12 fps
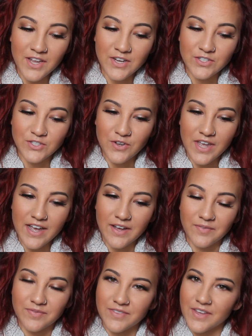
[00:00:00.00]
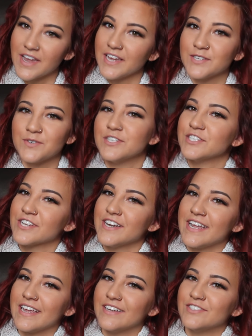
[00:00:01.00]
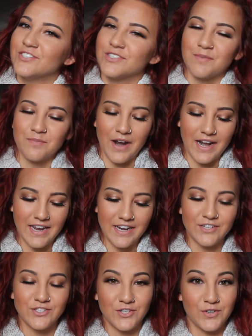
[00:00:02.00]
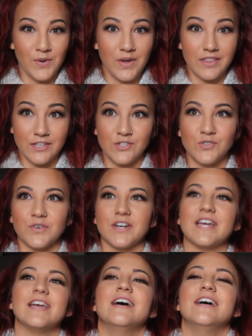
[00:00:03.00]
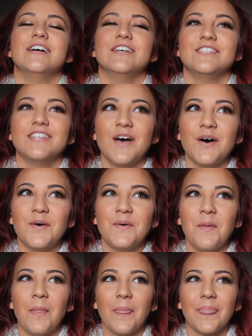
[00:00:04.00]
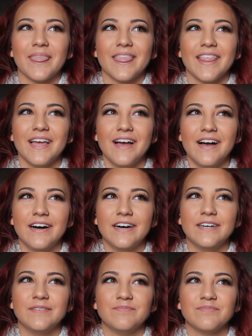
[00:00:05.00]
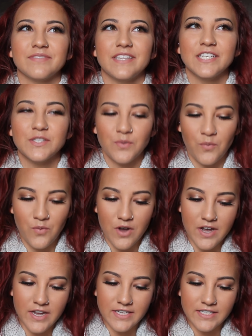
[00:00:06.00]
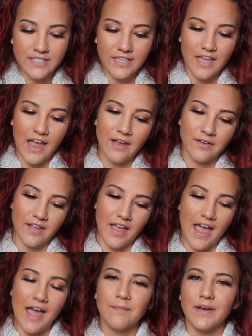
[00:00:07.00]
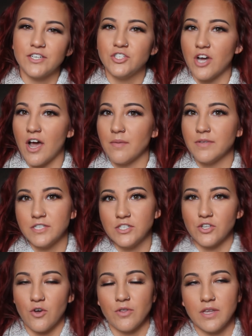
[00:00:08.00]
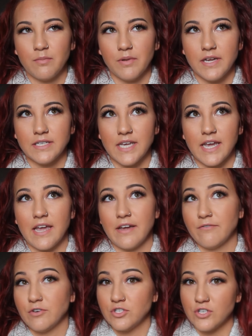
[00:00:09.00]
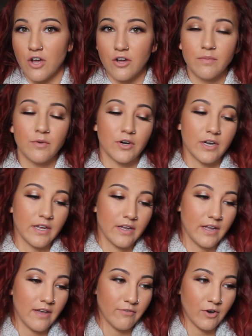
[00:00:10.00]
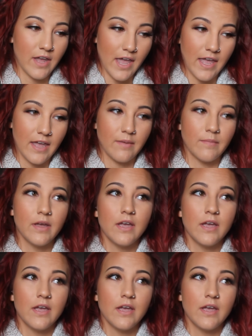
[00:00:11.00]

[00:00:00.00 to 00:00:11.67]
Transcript: So yeah, I guess we're just gonna jump right into the story. So, this was at my job. This is the only place like I ever saw him or he ever came.